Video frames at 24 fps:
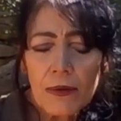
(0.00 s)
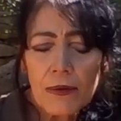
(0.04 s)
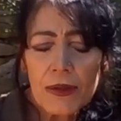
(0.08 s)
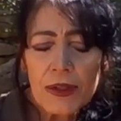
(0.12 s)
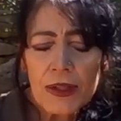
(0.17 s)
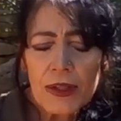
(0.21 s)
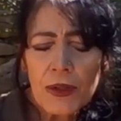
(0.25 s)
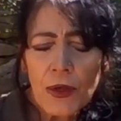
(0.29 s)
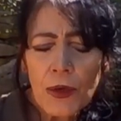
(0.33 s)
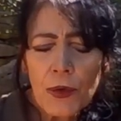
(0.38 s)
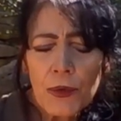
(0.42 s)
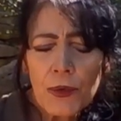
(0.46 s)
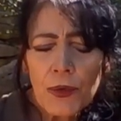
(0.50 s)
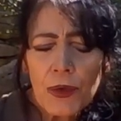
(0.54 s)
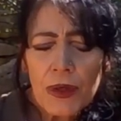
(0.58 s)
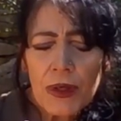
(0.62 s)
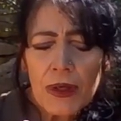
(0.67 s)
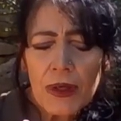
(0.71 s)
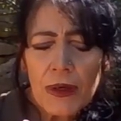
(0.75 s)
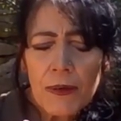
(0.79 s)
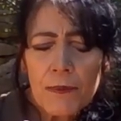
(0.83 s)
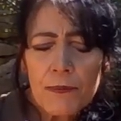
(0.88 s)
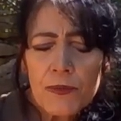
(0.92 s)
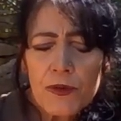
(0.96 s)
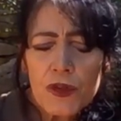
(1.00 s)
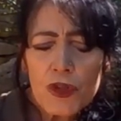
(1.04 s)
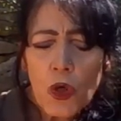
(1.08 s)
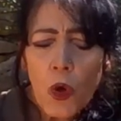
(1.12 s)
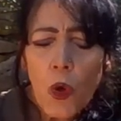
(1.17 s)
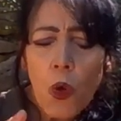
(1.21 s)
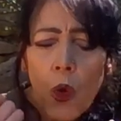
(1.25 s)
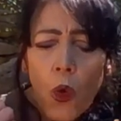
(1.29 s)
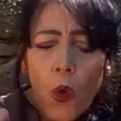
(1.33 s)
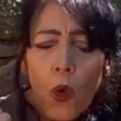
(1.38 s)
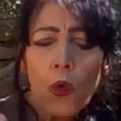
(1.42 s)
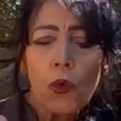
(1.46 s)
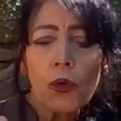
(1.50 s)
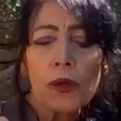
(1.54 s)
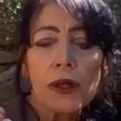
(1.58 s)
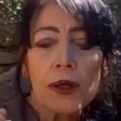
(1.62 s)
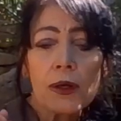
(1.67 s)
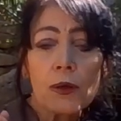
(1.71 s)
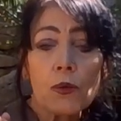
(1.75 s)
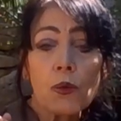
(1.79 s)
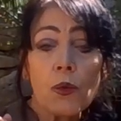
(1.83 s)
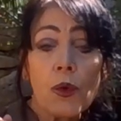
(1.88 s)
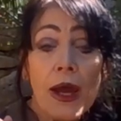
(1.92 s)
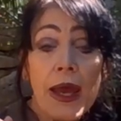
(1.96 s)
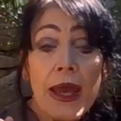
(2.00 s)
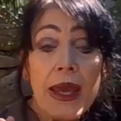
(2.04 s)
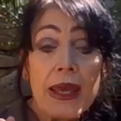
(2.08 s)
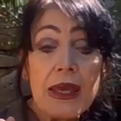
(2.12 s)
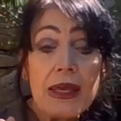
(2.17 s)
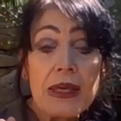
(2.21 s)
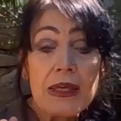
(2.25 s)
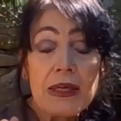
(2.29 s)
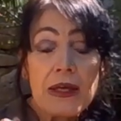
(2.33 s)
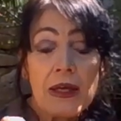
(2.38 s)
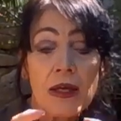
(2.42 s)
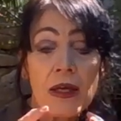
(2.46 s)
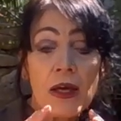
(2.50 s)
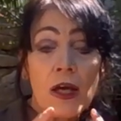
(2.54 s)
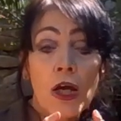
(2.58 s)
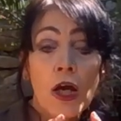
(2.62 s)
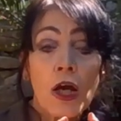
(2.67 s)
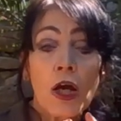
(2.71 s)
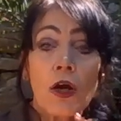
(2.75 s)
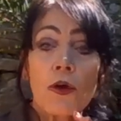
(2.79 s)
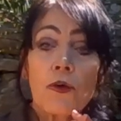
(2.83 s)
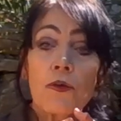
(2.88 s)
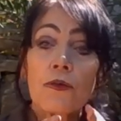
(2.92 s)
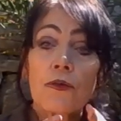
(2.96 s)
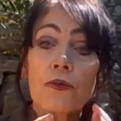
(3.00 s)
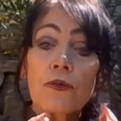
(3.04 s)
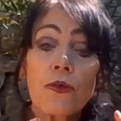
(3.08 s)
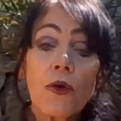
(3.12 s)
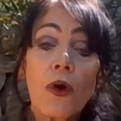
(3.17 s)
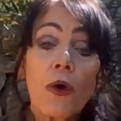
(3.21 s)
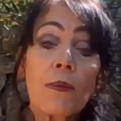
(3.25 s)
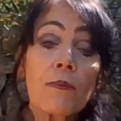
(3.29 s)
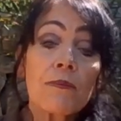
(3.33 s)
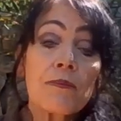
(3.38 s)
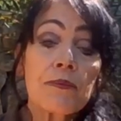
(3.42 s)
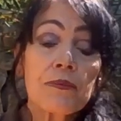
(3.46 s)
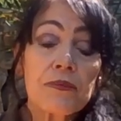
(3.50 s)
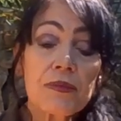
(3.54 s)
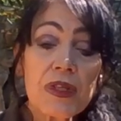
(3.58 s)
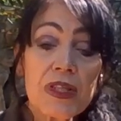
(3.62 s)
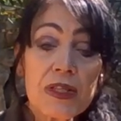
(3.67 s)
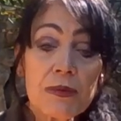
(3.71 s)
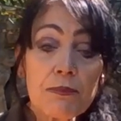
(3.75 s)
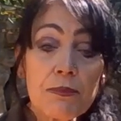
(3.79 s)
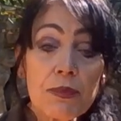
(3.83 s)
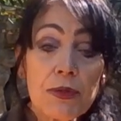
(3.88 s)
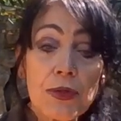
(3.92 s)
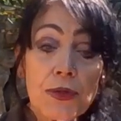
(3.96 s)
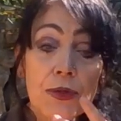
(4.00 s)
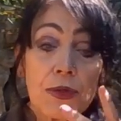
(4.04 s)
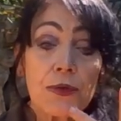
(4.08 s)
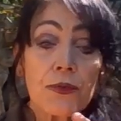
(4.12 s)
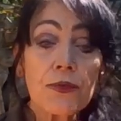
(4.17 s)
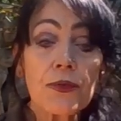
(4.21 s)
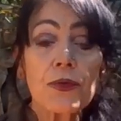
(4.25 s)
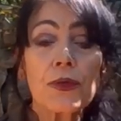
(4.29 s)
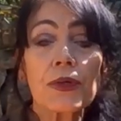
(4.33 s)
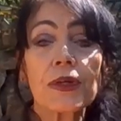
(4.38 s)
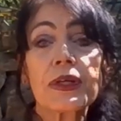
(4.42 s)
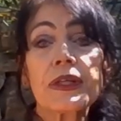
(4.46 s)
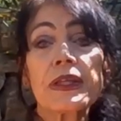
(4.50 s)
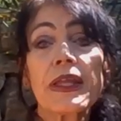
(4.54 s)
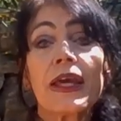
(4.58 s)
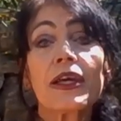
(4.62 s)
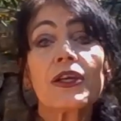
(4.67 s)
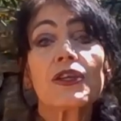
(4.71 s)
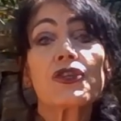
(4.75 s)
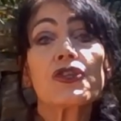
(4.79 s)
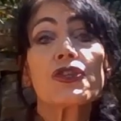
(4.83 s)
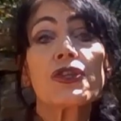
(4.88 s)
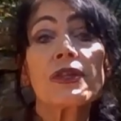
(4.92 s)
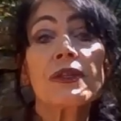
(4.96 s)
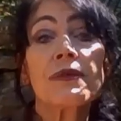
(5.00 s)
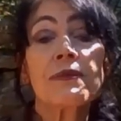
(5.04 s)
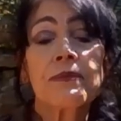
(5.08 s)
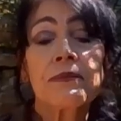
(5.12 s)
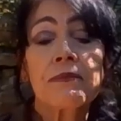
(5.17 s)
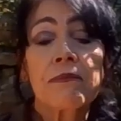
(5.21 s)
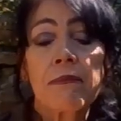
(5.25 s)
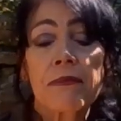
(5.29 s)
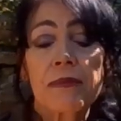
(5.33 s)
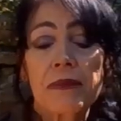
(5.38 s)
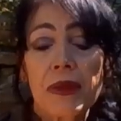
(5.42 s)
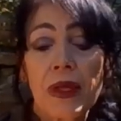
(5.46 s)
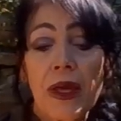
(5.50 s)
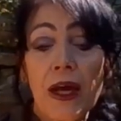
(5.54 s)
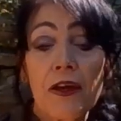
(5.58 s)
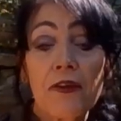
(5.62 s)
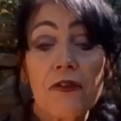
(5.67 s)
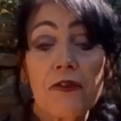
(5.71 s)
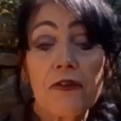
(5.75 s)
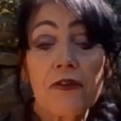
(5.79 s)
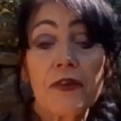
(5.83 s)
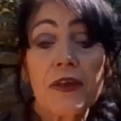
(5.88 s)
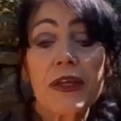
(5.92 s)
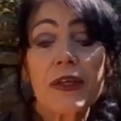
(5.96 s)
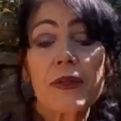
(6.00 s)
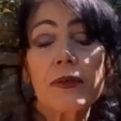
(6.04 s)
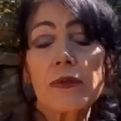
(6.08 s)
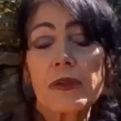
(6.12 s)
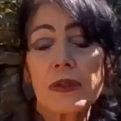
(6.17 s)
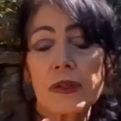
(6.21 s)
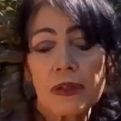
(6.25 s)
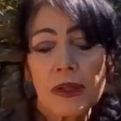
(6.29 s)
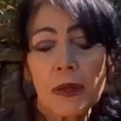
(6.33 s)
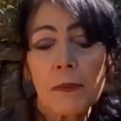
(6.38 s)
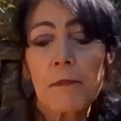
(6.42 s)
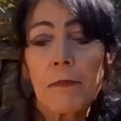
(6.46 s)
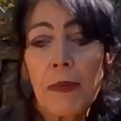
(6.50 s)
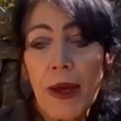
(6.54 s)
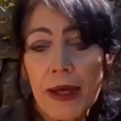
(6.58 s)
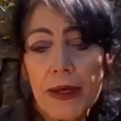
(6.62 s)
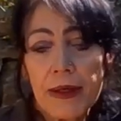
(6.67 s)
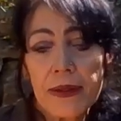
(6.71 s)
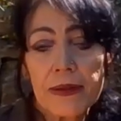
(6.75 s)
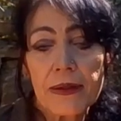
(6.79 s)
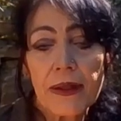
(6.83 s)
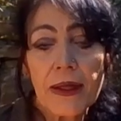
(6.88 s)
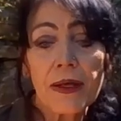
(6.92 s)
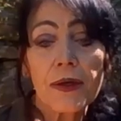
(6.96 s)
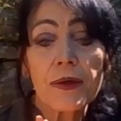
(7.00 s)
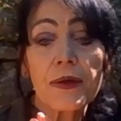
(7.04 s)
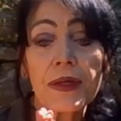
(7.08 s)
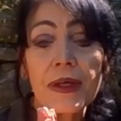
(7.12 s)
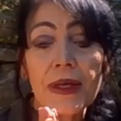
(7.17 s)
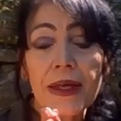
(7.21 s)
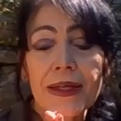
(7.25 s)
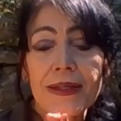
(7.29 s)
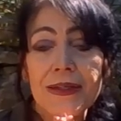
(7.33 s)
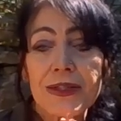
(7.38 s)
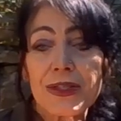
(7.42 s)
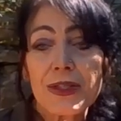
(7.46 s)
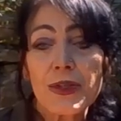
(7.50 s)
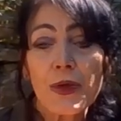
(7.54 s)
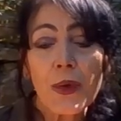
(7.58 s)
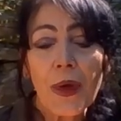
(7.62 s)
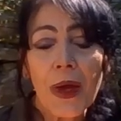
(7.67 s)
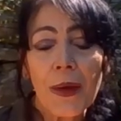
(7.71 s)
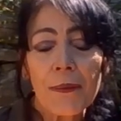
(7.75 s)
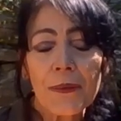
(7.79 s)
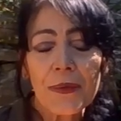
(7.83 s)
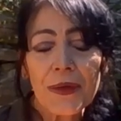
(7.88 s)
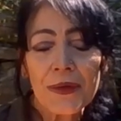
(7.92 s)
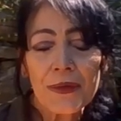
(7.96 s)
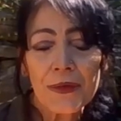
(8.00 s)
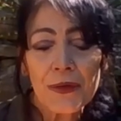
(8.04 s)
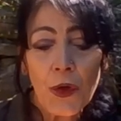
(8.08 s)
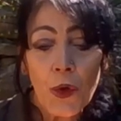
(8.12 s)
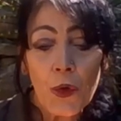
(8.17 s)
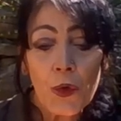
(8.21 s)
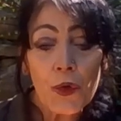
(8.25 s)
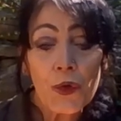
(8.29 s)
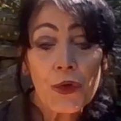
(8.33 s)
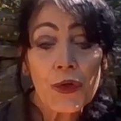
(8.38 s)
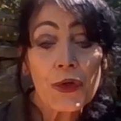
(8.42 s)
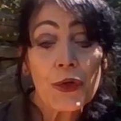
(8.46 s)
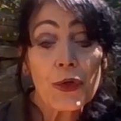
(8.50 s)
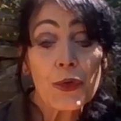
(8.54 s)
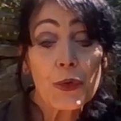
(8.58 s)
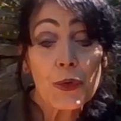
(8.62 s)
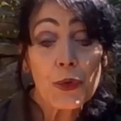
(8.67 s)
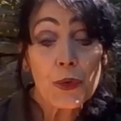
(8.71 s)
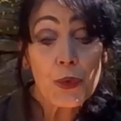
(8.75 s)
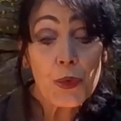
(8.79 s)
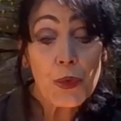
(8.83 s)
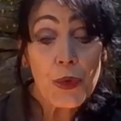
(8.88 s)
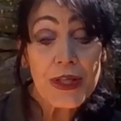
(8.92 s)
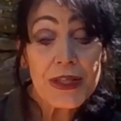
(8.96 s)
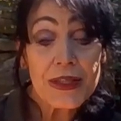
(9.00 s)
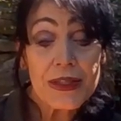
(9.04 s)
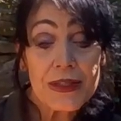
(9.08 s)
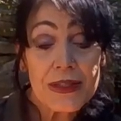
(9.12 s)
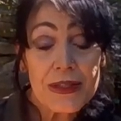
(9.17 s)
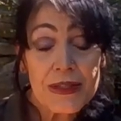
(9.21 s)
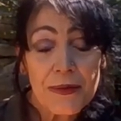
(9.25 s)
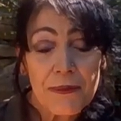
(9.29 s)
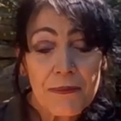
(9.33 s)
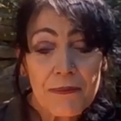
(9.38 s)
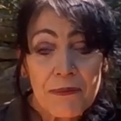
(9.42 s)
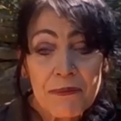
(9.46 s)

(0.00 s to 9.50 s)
you know, torn away from this beautiful connection I feel. And I'm back there again, so I'm not going to quit.